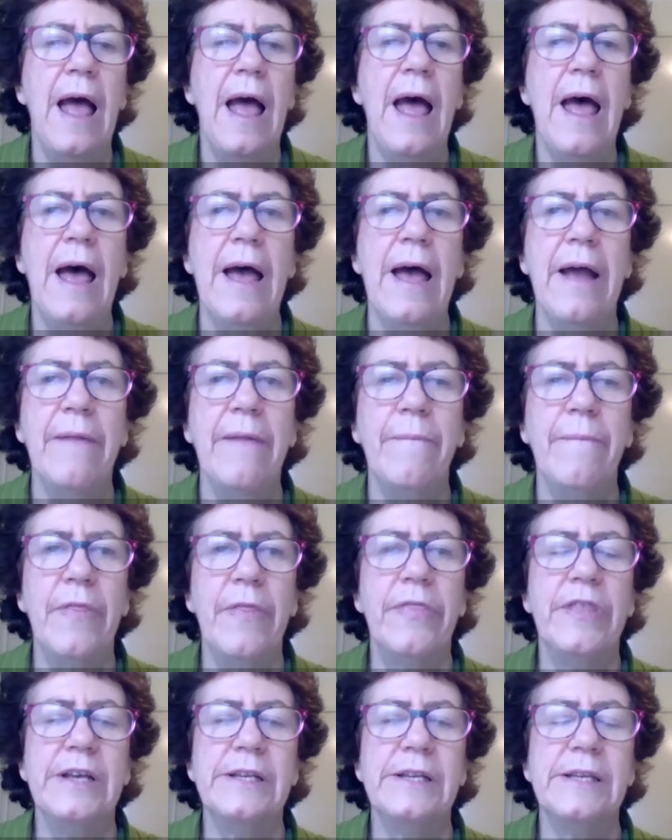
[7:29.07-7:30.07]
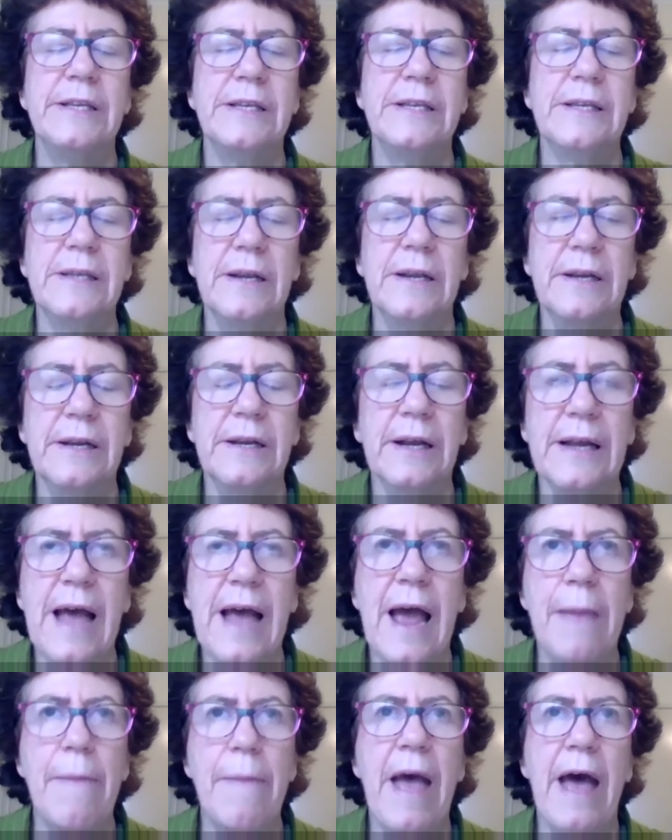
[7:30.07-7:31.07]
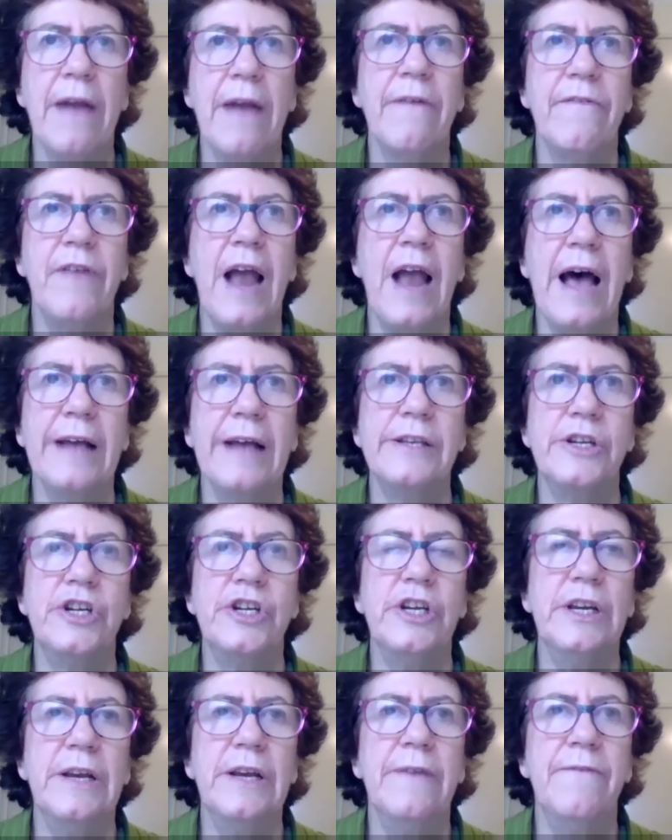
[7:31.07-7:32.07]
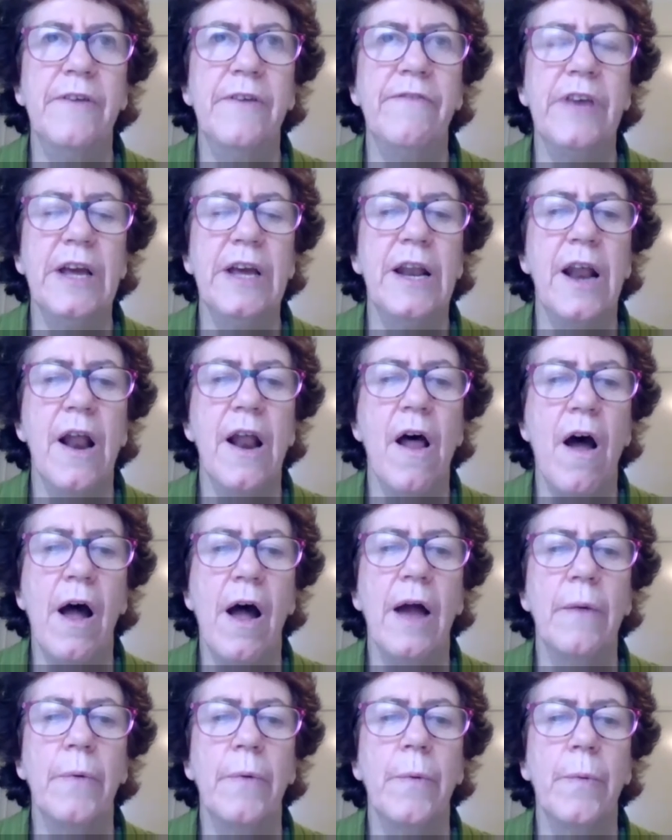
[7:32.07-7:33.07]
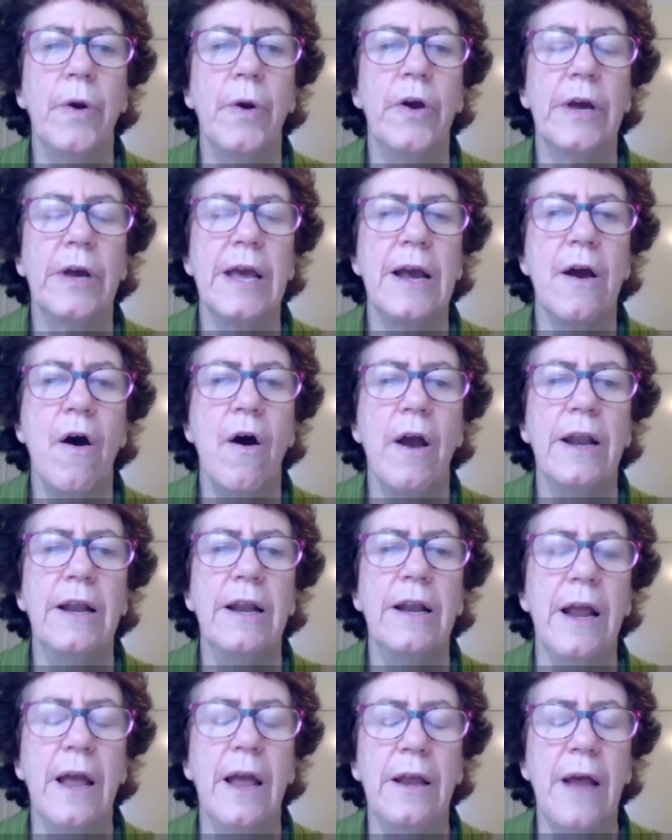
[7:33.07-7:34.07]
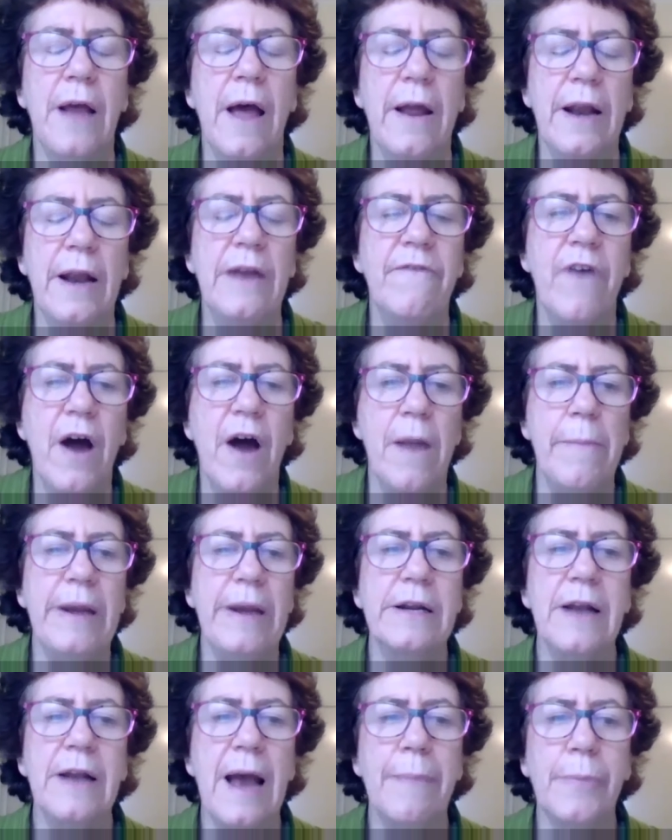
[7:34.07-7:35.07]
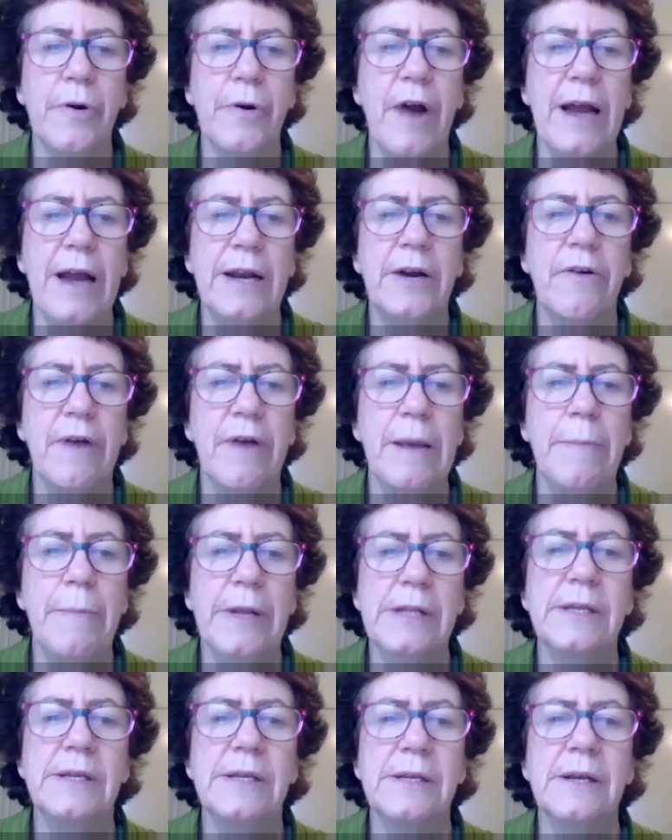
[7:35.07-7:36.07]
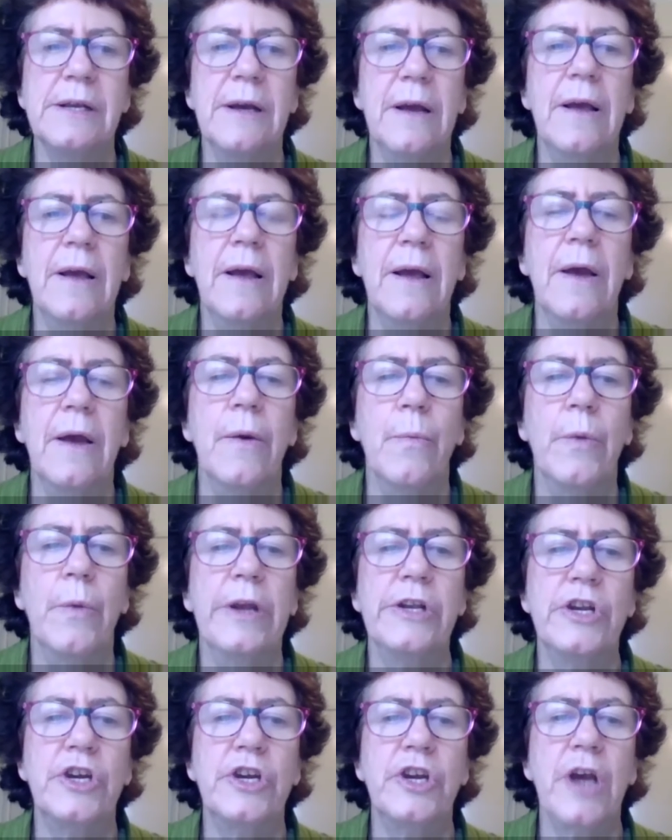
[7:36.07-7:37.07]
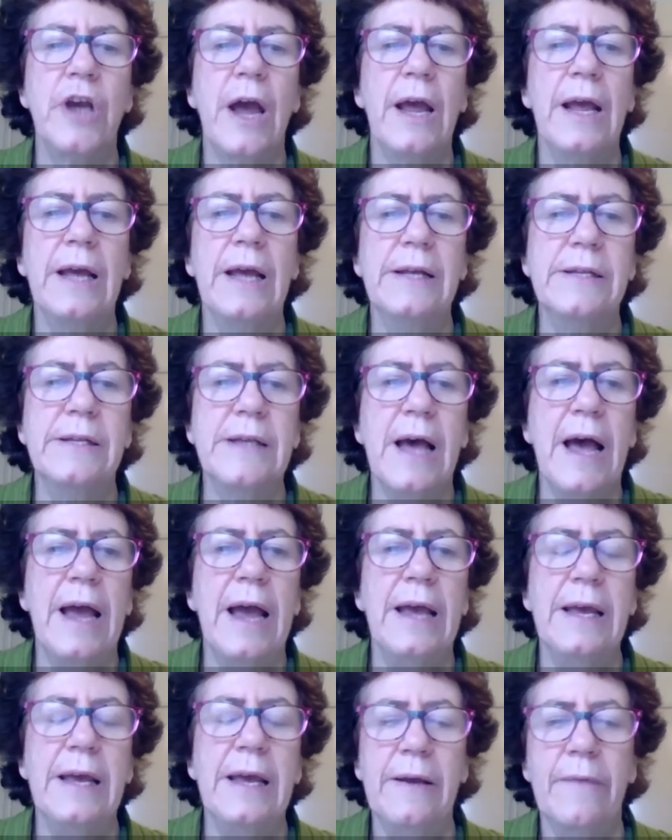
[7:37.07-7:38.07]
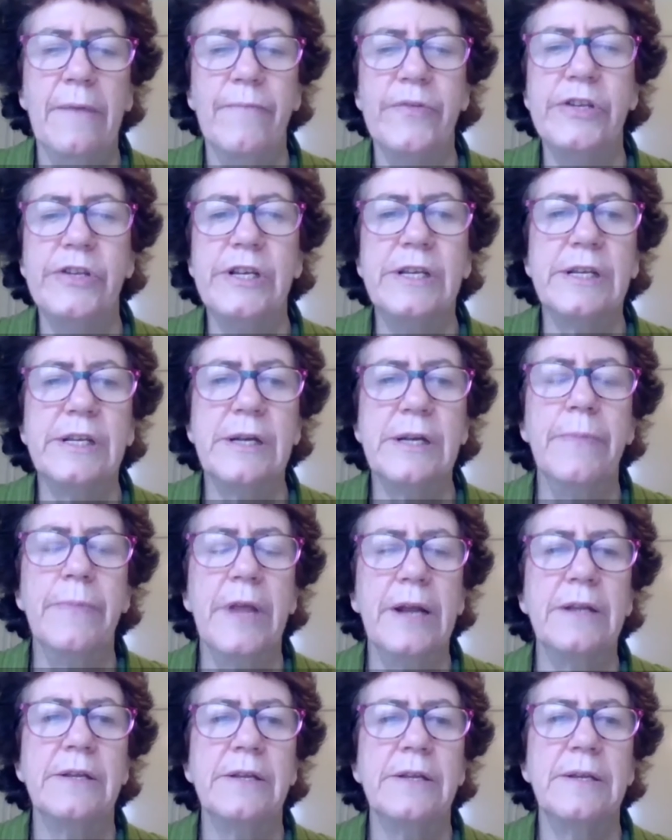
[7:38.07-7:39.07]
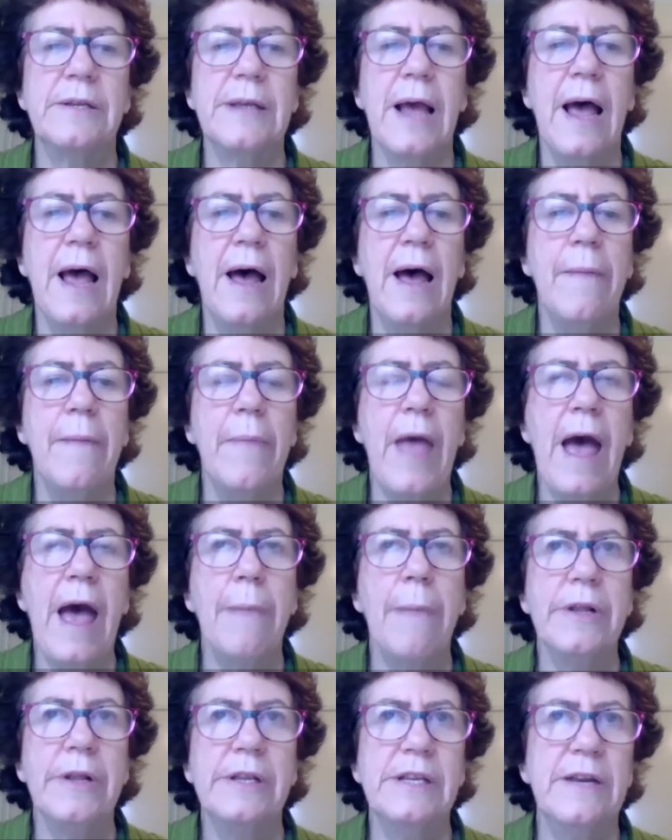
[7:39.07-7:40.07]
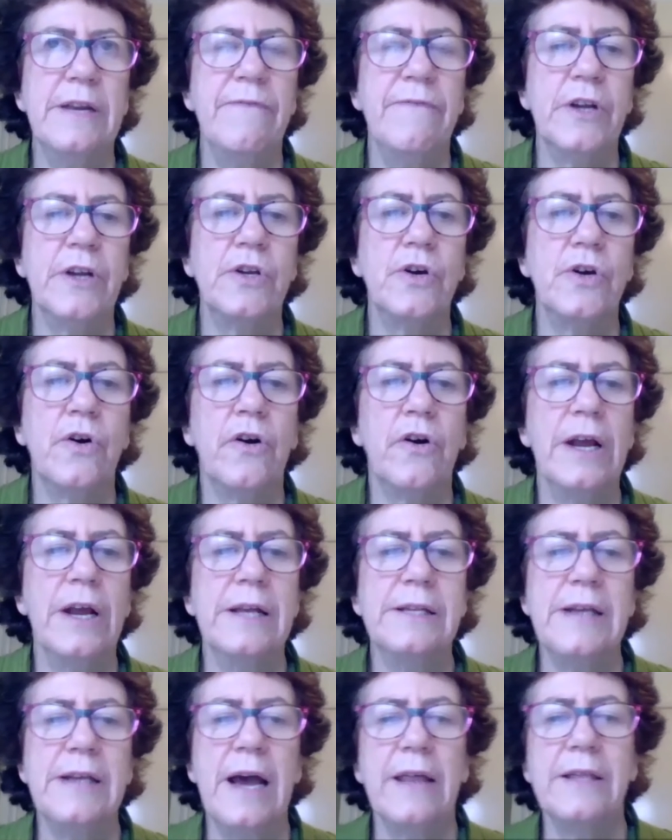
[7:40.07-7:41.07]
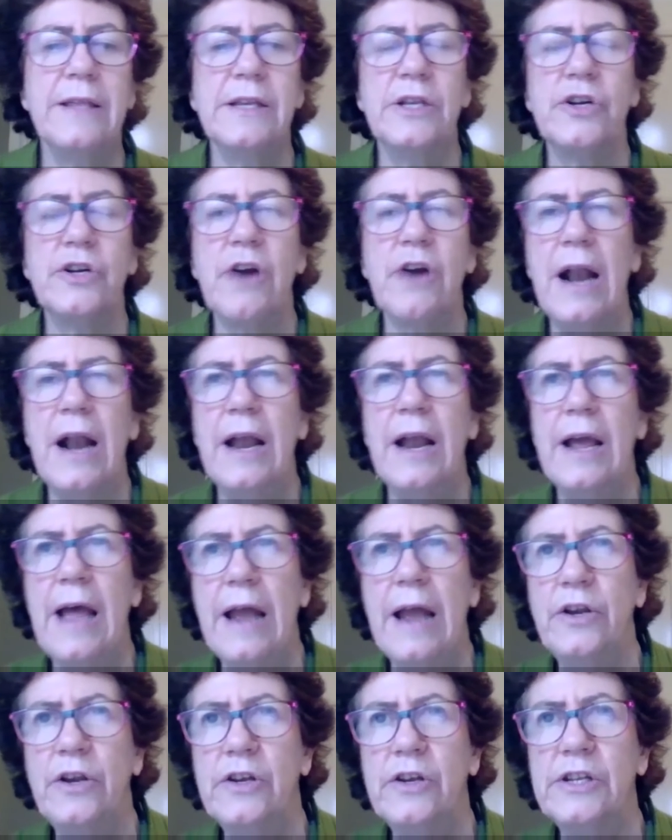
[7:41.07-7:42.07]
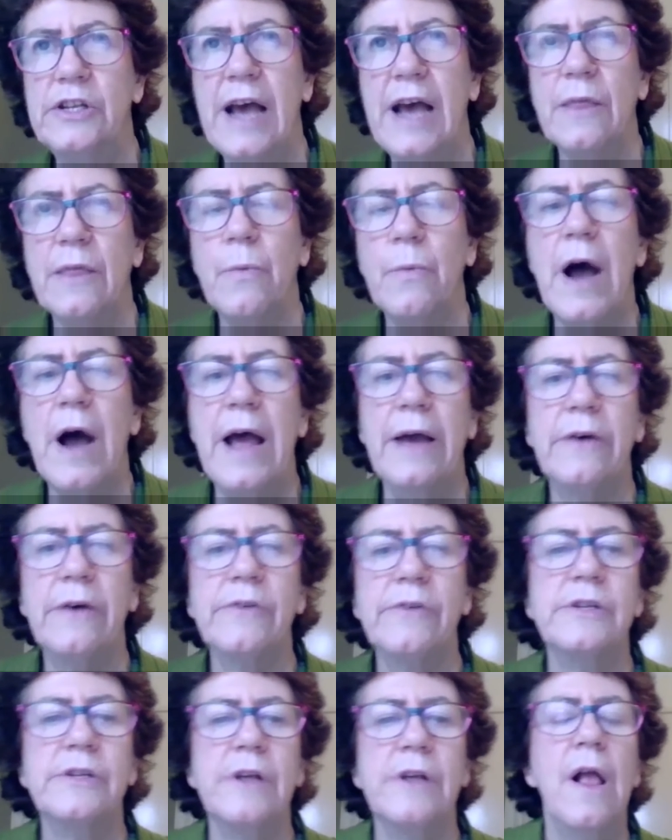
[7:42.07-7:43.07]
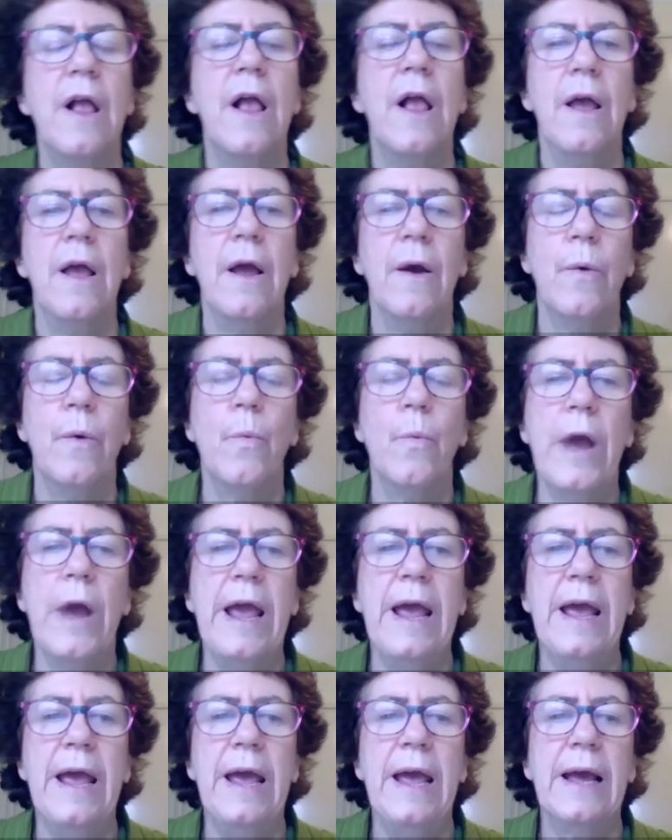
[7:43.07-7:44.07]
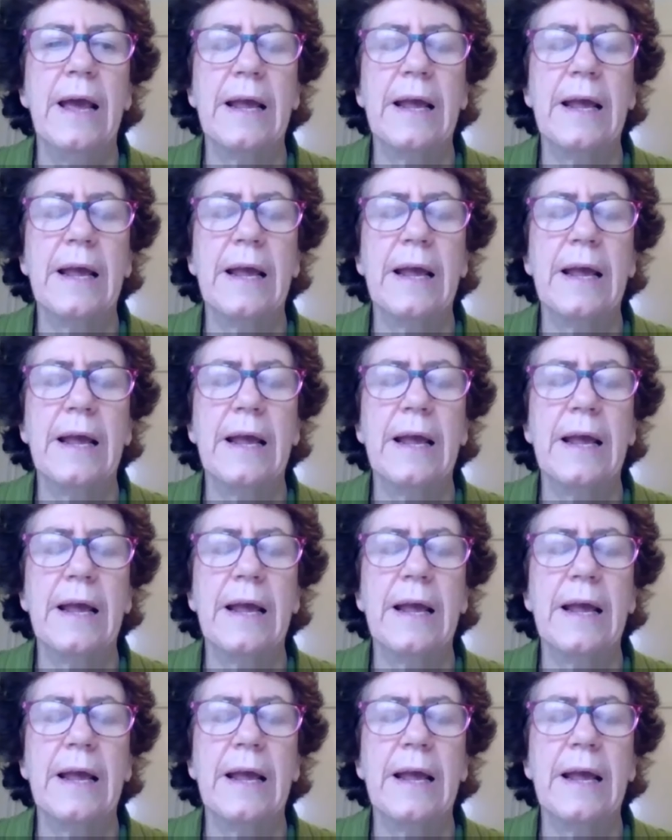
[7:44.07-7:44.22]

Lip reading: And this came out of last year. Vivian and I were working on environmental upgrade agreements, which is a system that happens in Victoria, South Australia and New South Wales, where